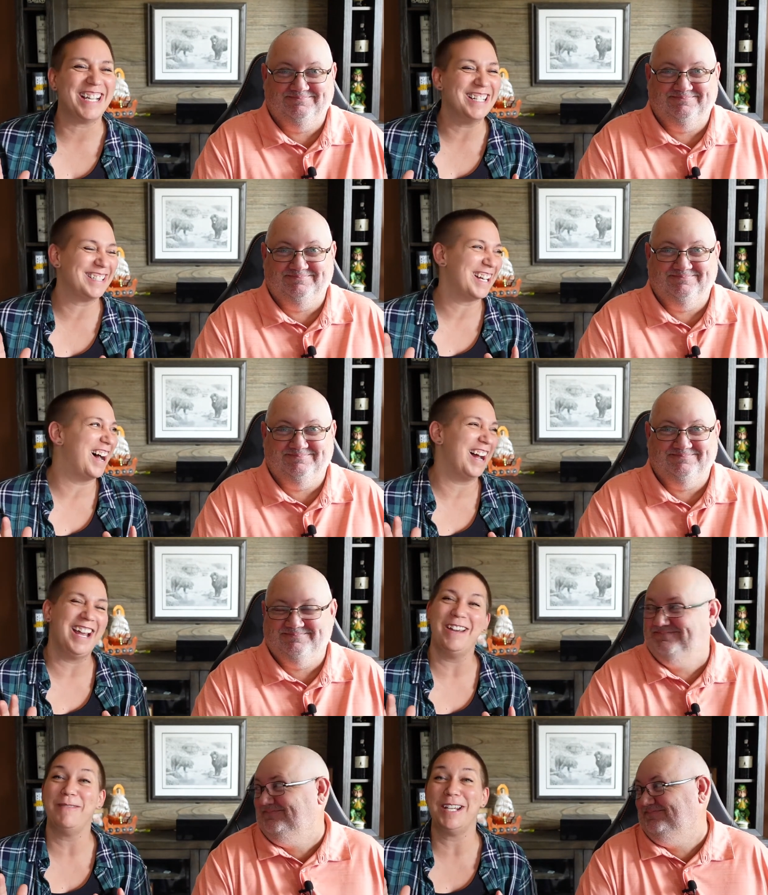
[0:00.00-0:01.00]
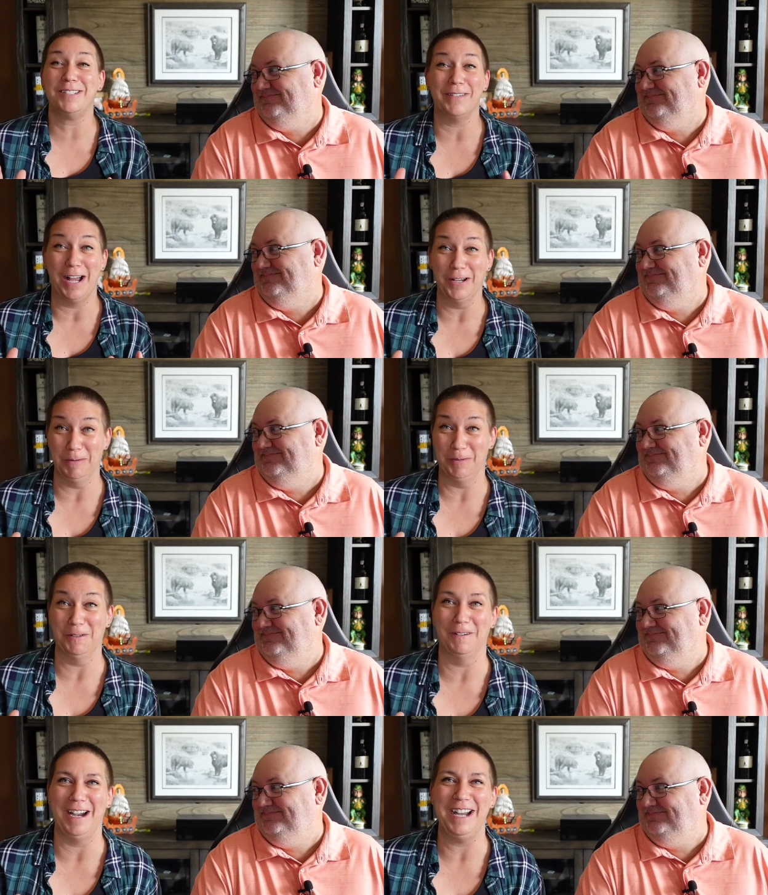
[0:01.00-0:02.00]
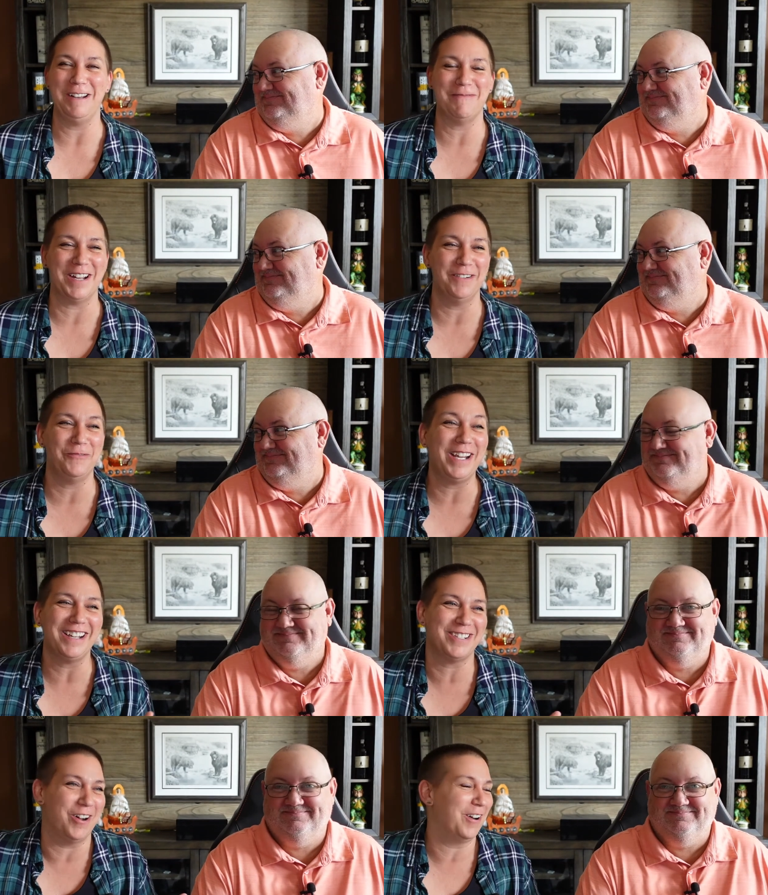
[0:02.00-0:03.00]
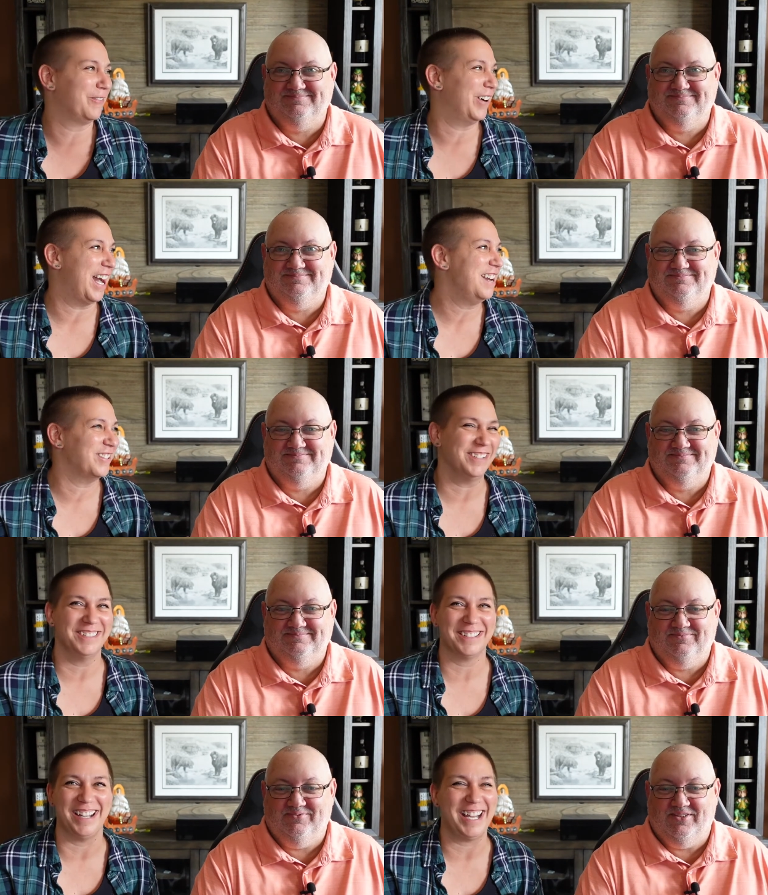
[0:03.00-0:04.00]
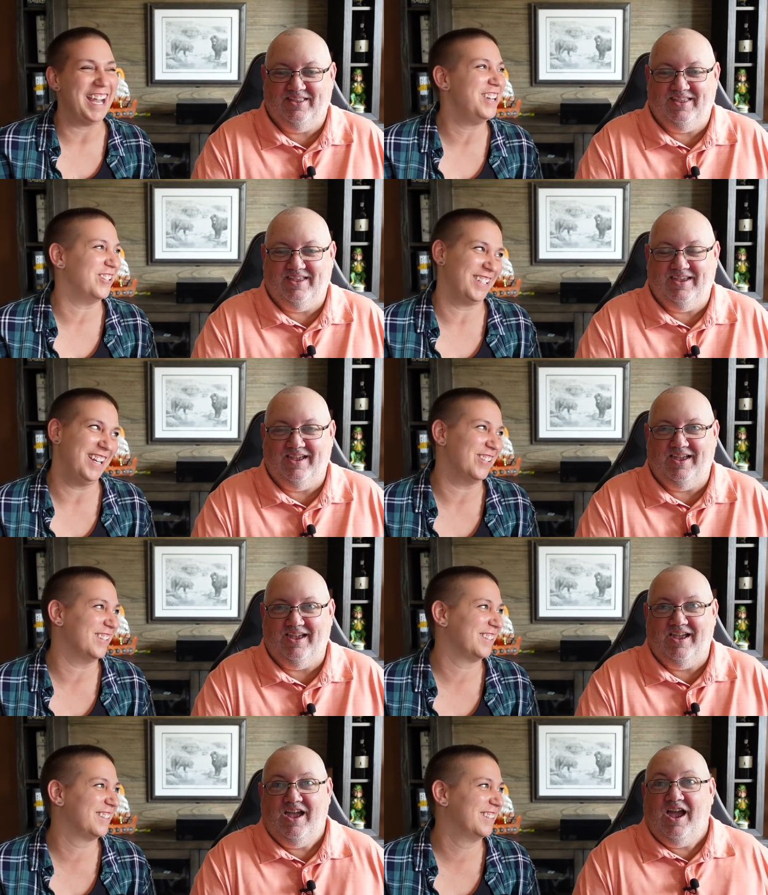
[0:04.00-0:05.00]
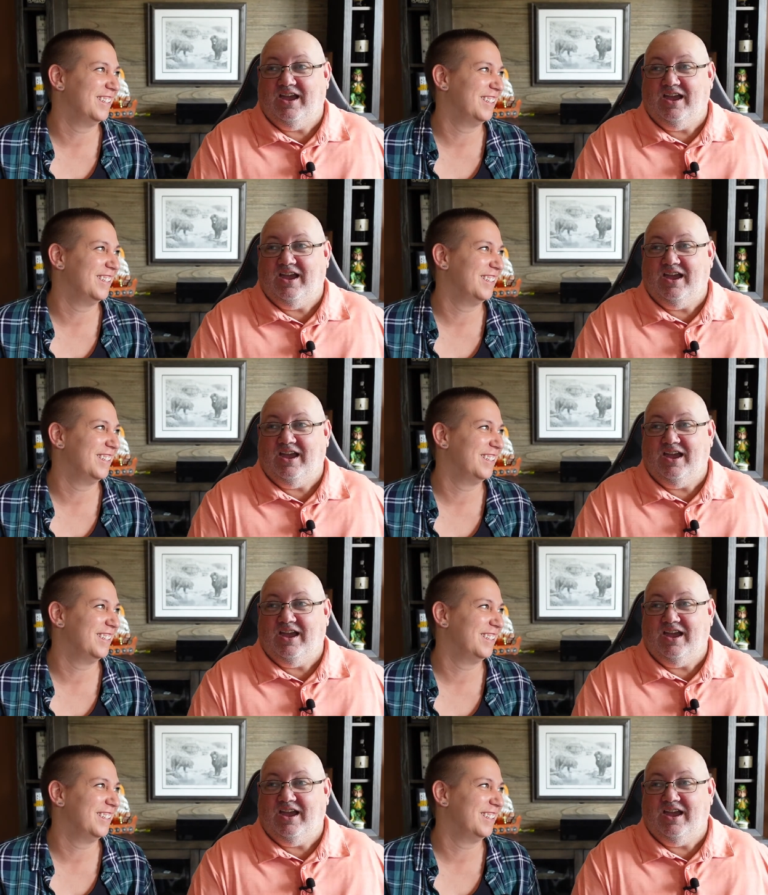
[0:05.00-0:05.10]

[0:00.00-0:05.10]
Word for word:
Speaker 1: because time is valuable, right? But we could talk for ages, like ages, ages.